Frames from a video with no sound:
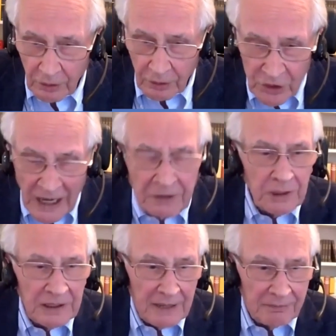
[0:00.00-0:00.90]
general
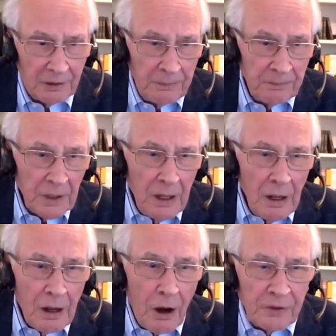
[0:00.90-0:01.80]
level
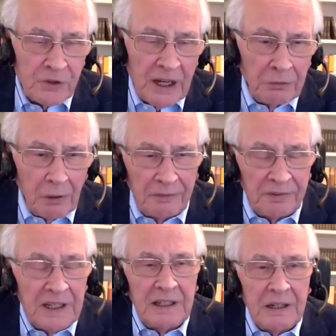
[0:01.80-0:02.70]
of a general
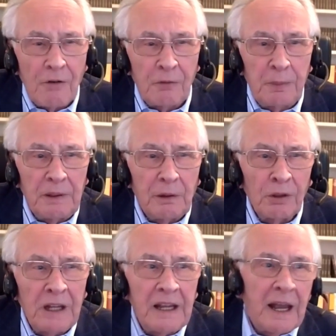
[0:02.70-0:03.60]
feeling of
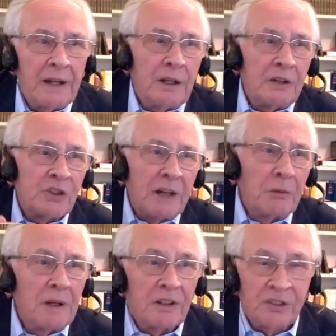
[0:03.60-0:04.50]
belonging and a
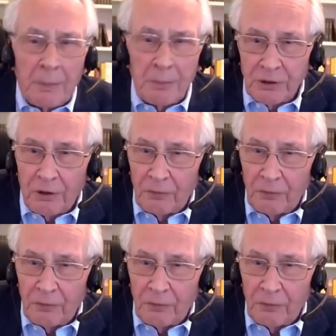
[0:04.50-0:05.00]
general assumption of